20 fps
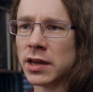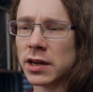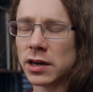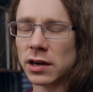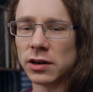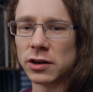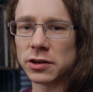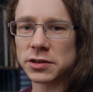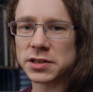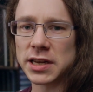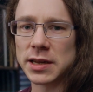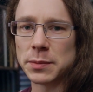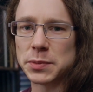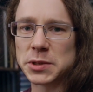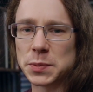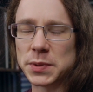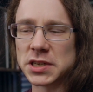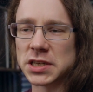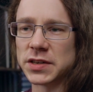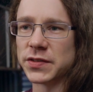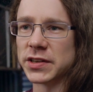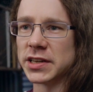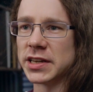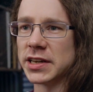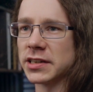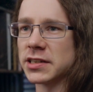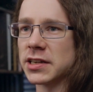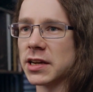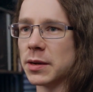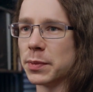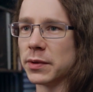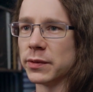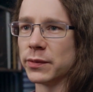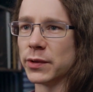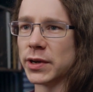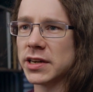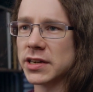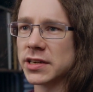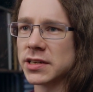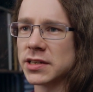A lot to keep us busy for the next couple of
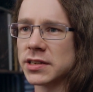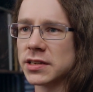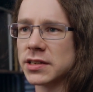weeks.